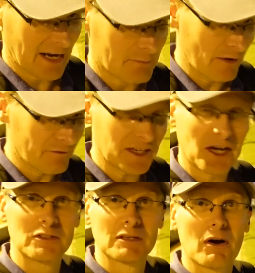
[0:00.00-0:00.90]
out my
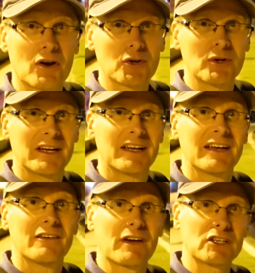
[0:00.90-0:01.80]
video tomorrow.
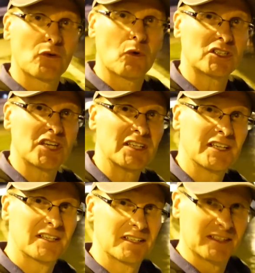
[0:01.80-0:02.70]
Thanks for watching.
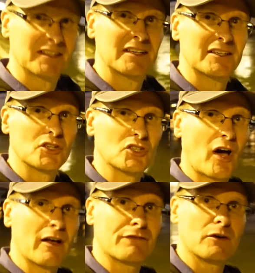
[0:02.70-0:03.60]
Good
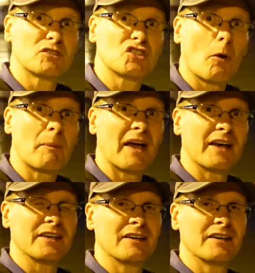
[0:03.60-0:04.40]
night from Skopje.